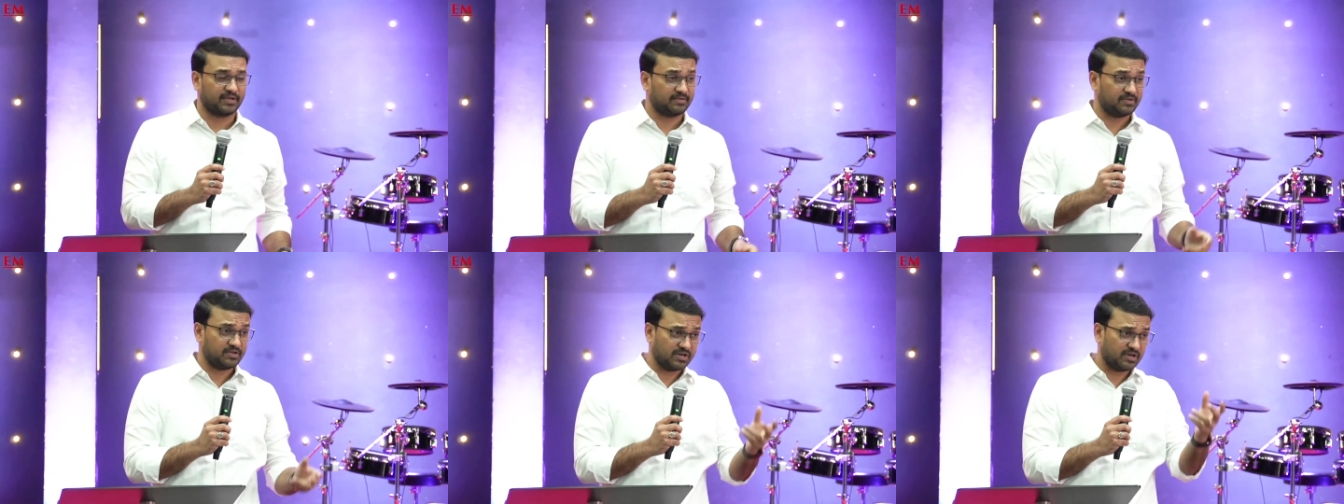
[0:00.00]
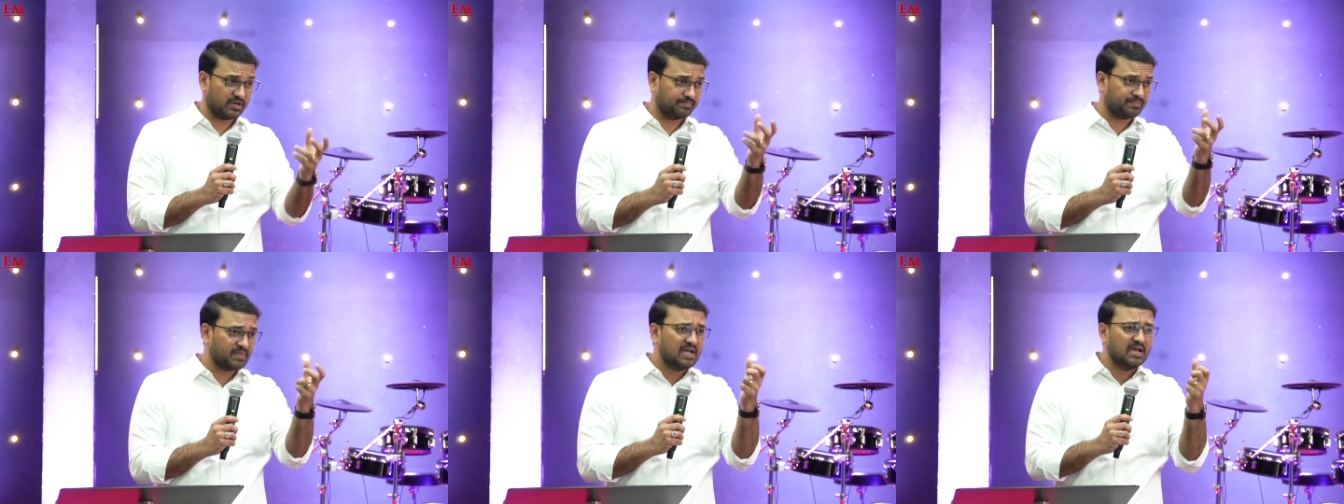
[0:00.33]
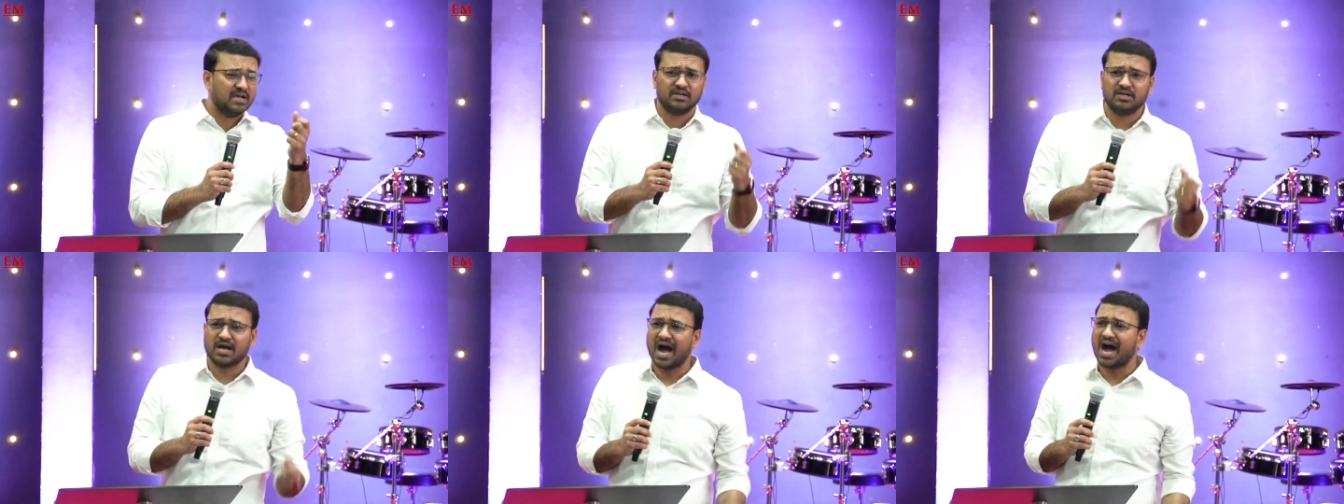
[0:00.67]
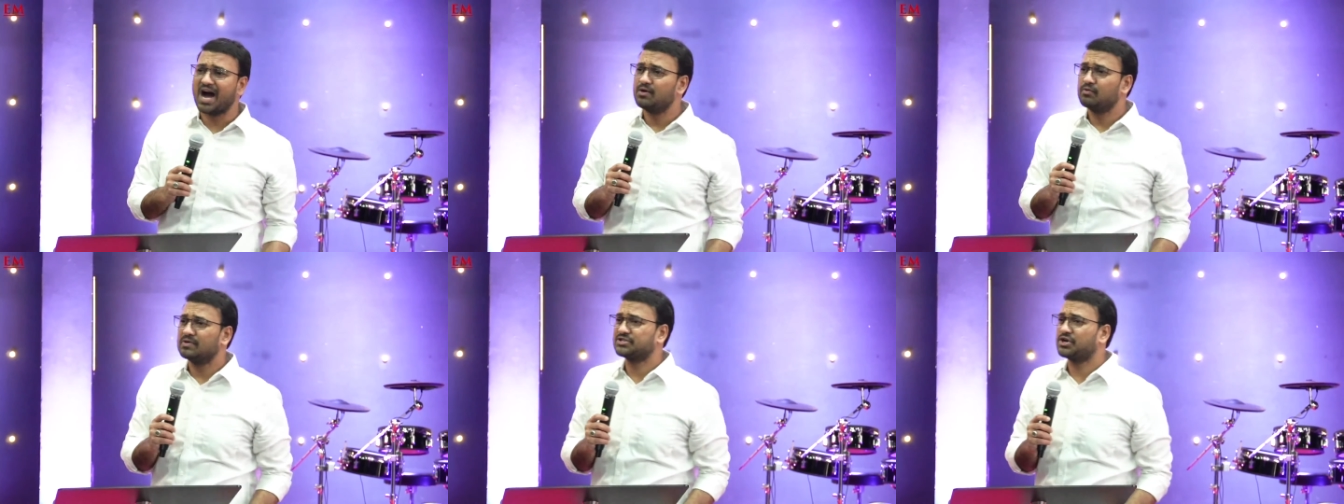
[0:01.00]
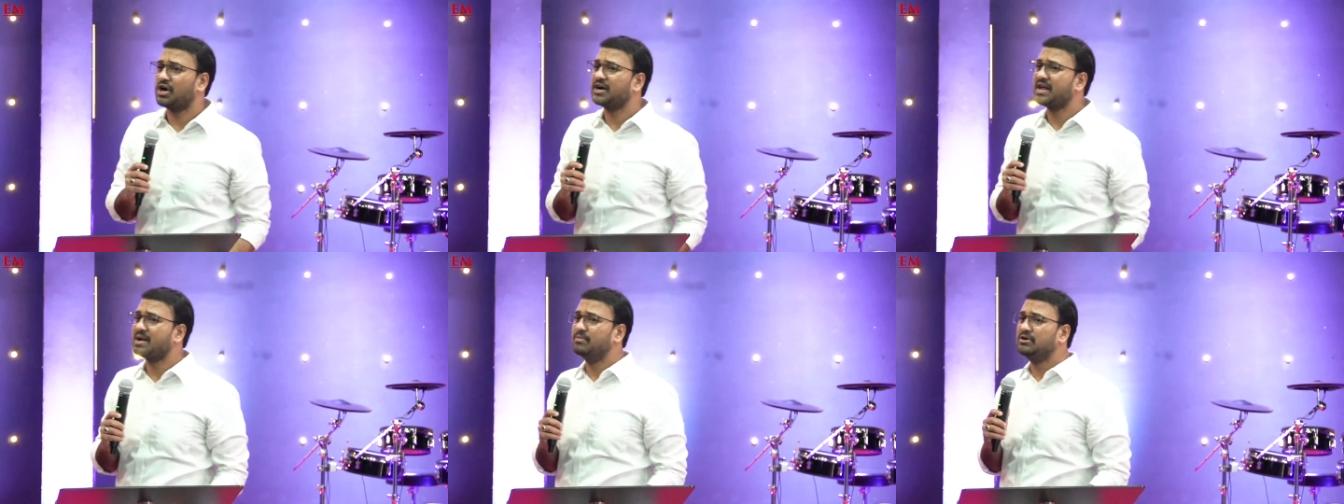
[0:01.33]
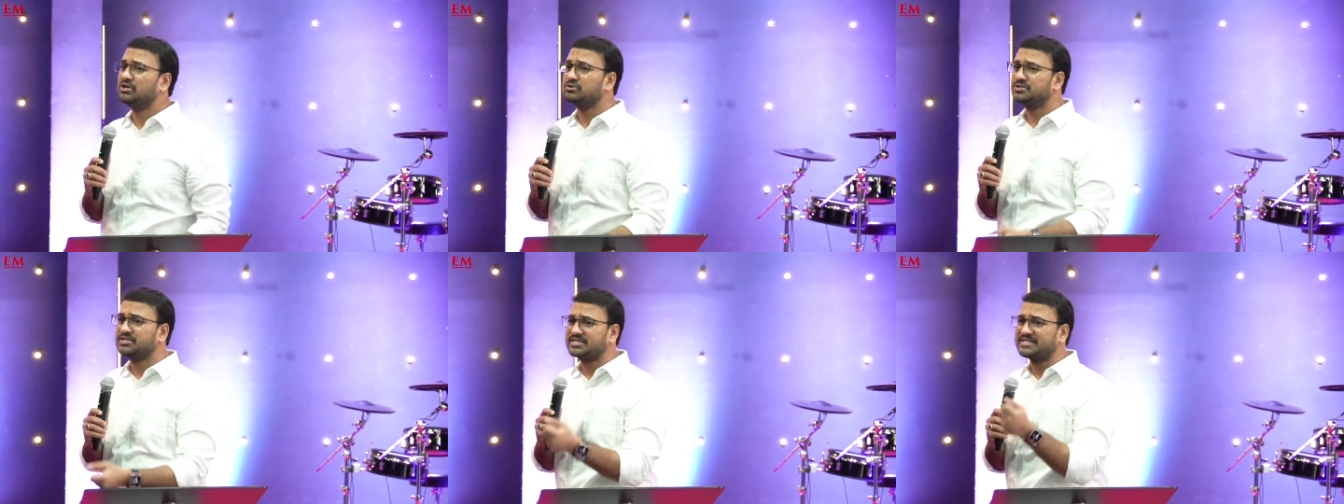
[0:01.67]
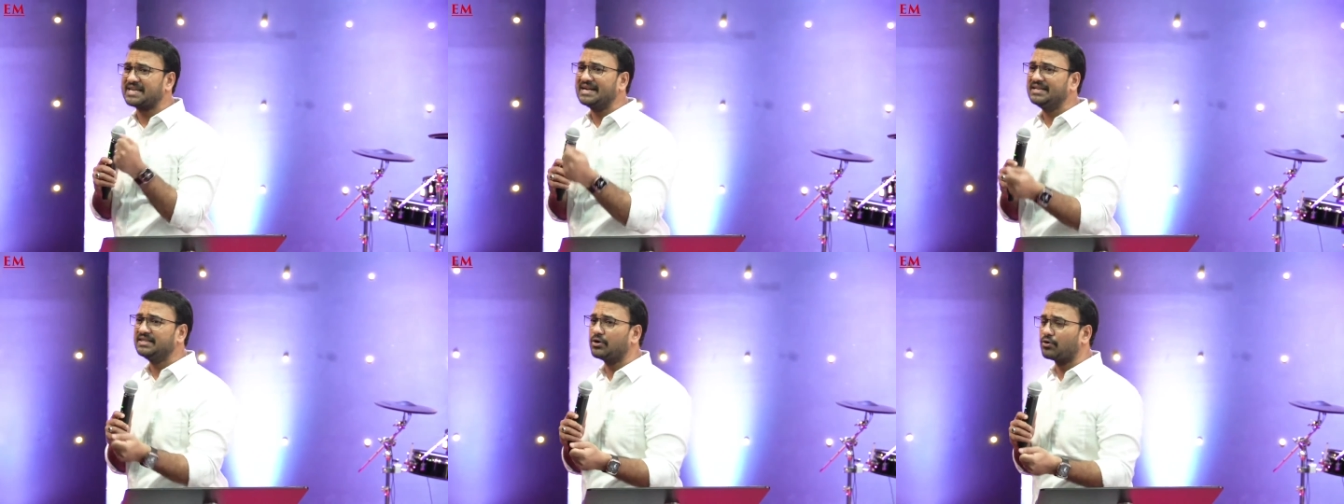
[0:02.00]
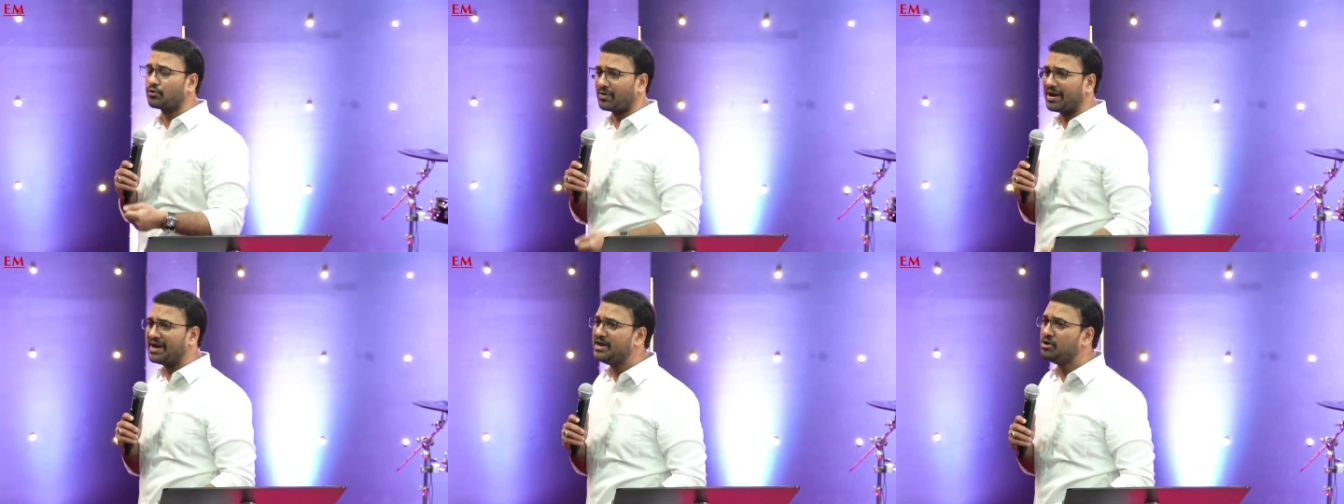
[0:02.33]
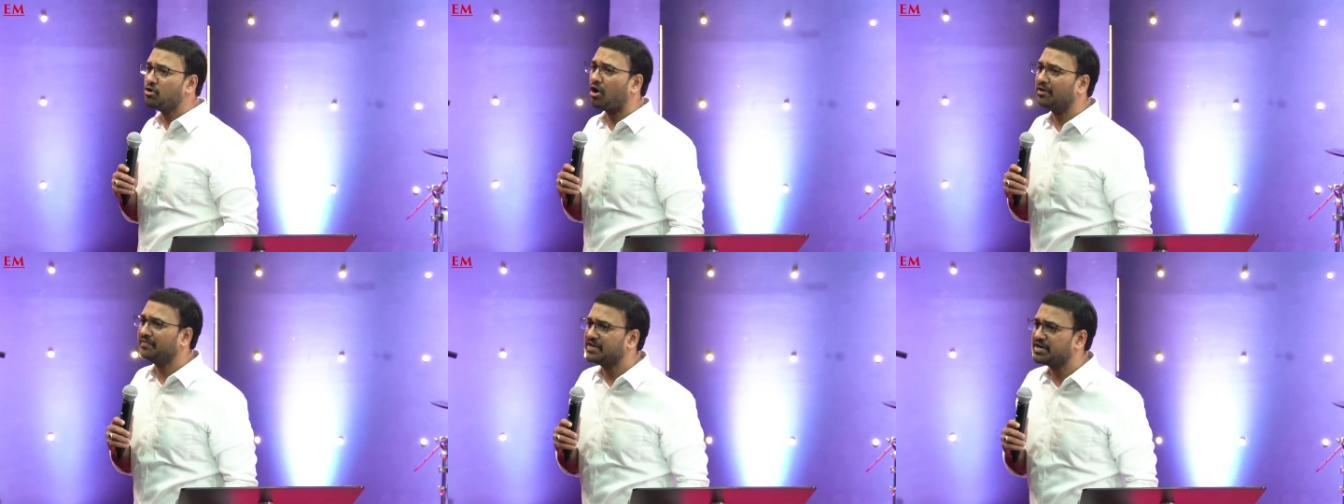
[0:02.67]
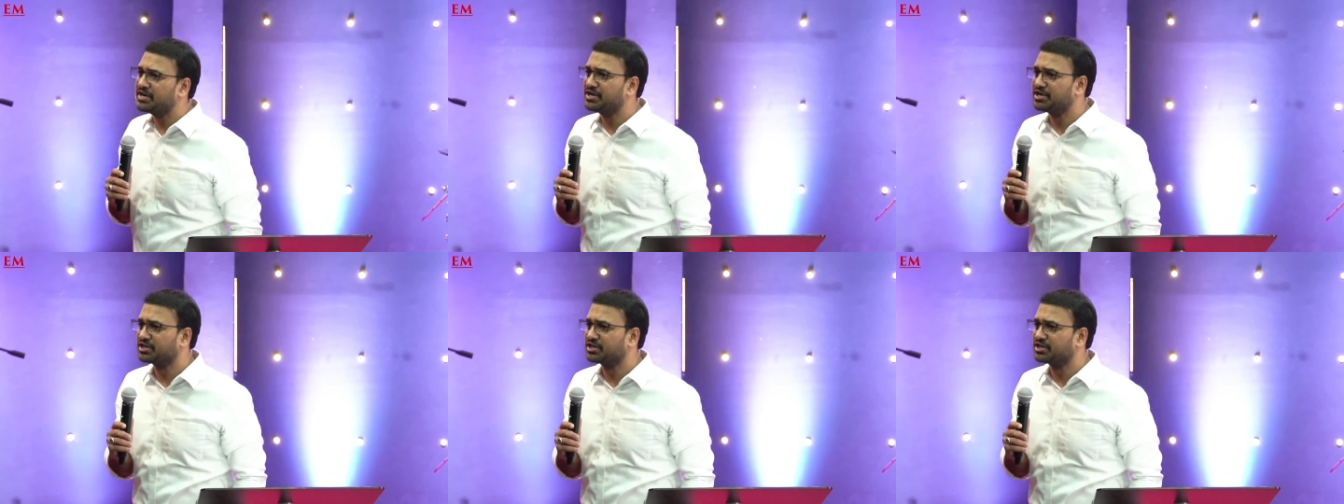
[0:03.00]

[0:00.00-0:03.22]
You know, God was not able to send the rain on the earth.